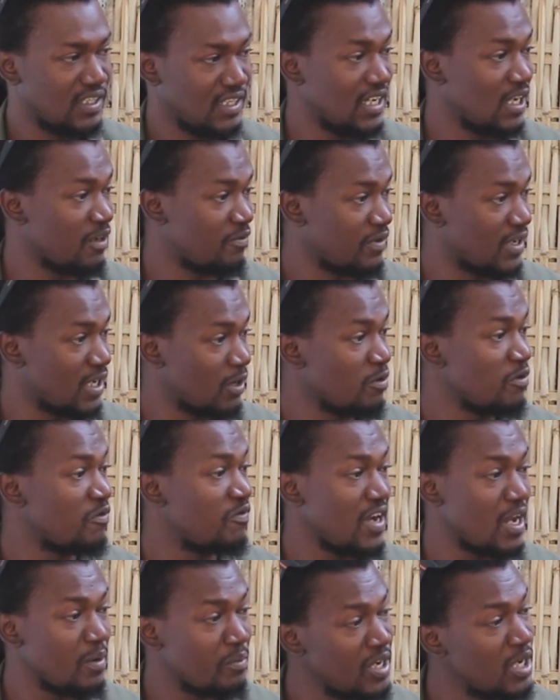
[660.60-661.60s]
in Africa, we
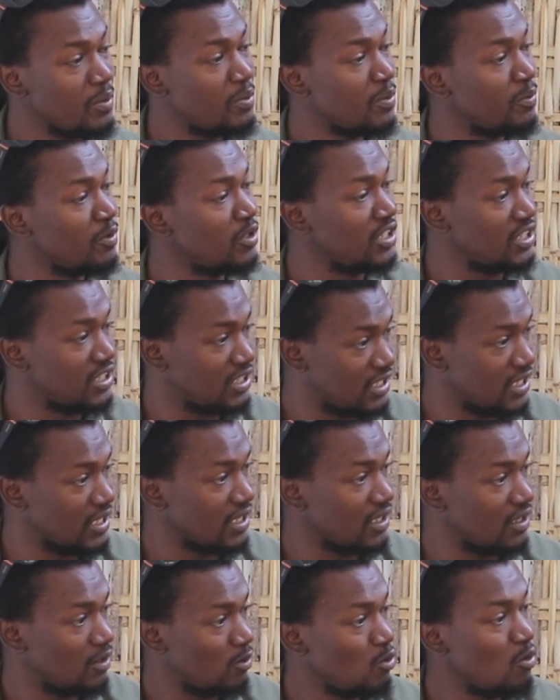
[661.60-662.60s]
find many people in
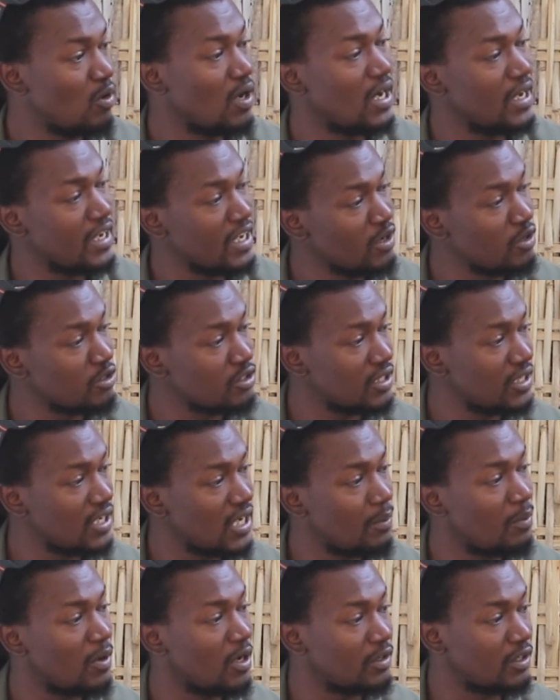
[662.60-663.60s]
jail who are innocent
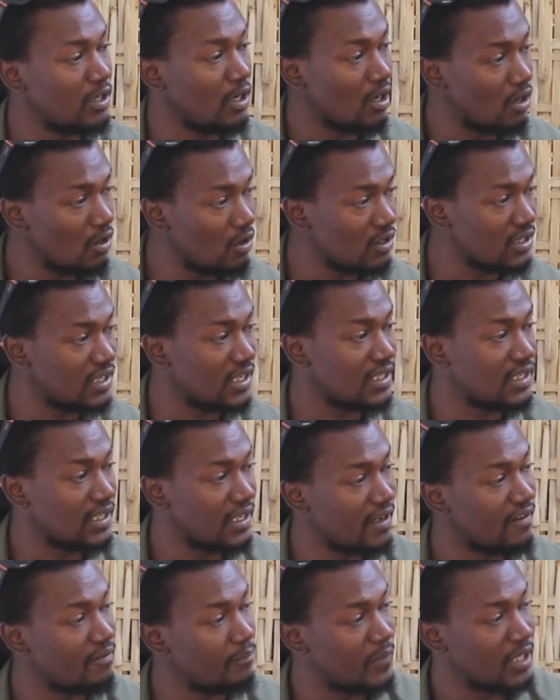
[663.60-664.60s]
about the law that
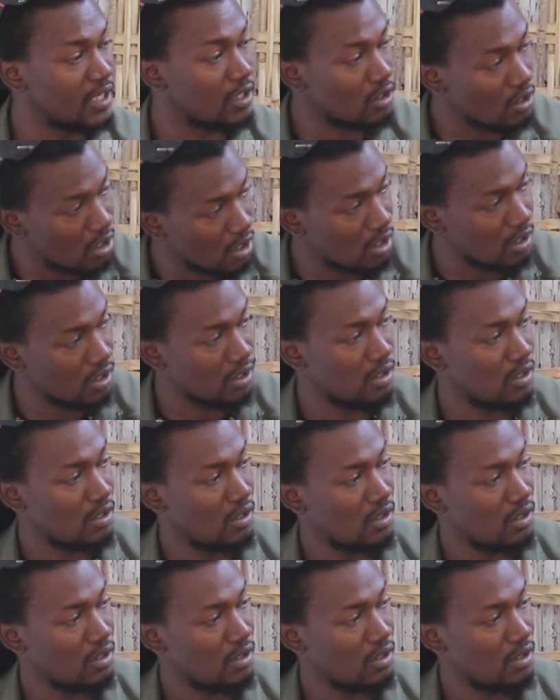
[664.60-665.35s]
they have been wrong.